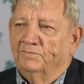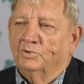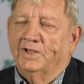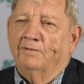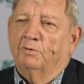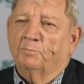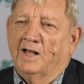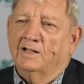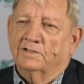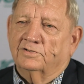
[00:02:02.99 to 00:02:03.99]
you have a
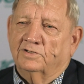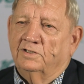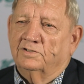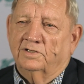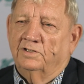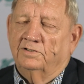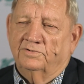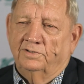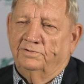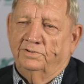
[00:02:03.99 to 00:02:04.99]
policy that says
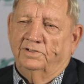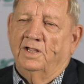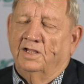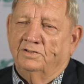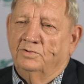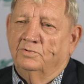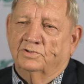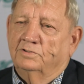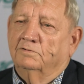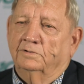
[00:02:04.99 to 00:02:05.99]
that you can't use
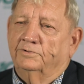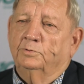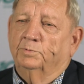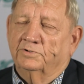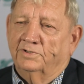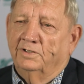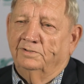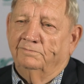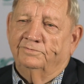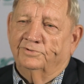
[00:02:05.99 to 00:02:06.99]
over 2%
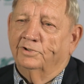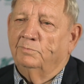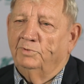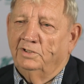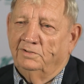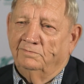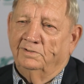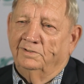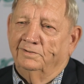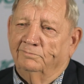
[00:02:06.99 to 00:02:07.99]
of
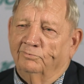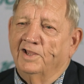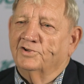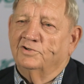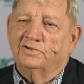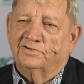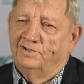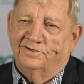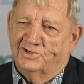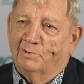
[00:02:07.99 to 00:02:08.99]
soybean resins
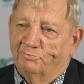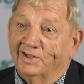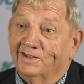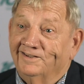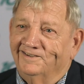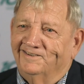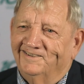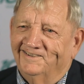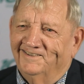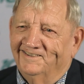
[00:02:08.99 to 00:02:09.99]
in something,
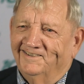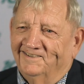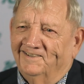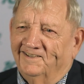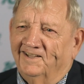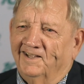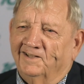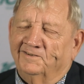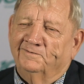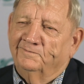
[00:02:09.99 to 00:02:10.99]

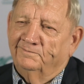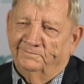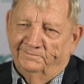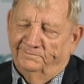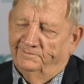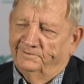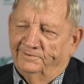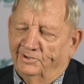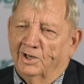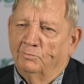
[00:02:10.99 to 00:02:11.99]
and
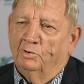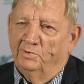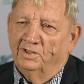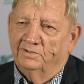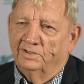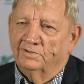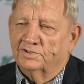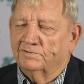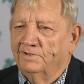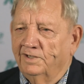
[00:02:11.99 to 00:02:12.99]
the automobile
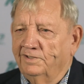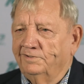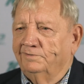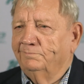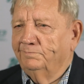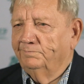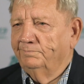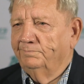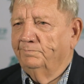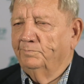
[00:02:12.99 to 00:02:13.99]
industry and the
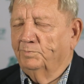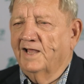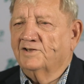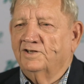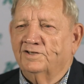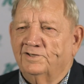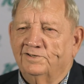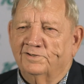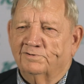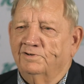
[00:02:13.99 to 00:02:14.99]
plastics
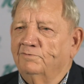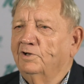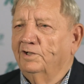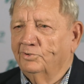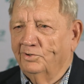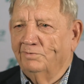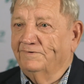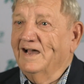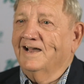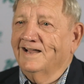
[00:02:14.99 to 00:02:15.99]
industry want to go to
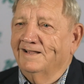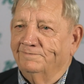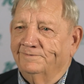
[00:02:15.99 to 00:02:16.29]
5,